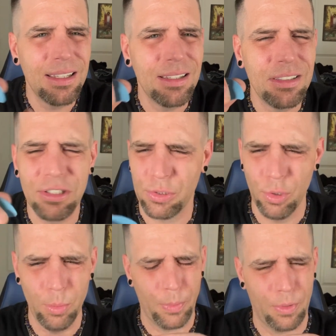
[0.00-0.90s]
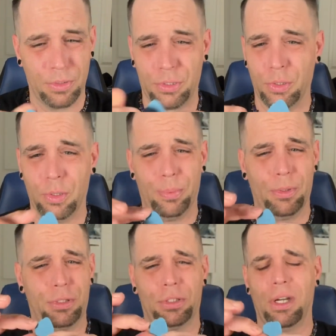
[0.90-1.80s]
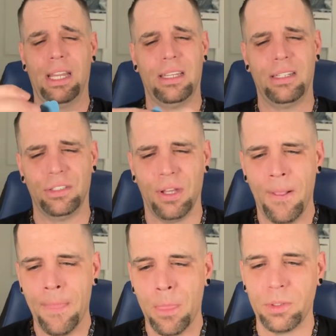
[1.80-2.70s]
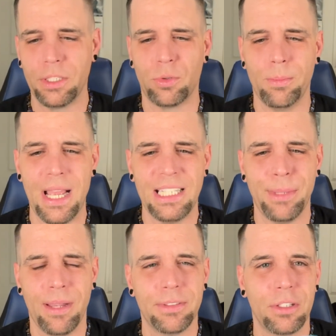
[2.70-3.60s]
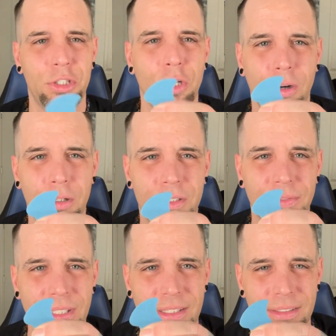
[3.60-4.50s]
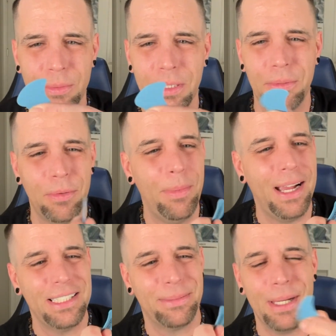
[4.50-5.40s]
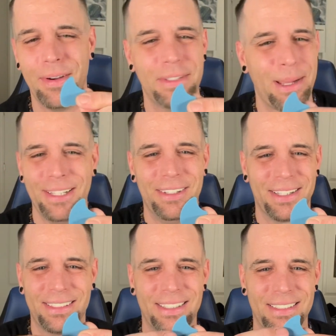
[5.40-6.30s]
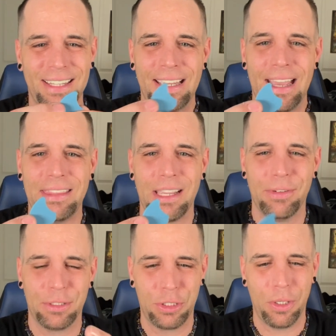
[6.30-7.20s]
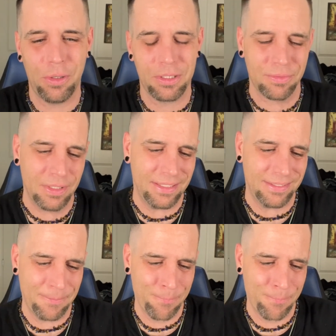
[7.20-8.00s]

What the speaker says: Super strange. What this reminds me of is a shark's fin, is what it reminds me of. Every time I look at this, I think of a shark's fin.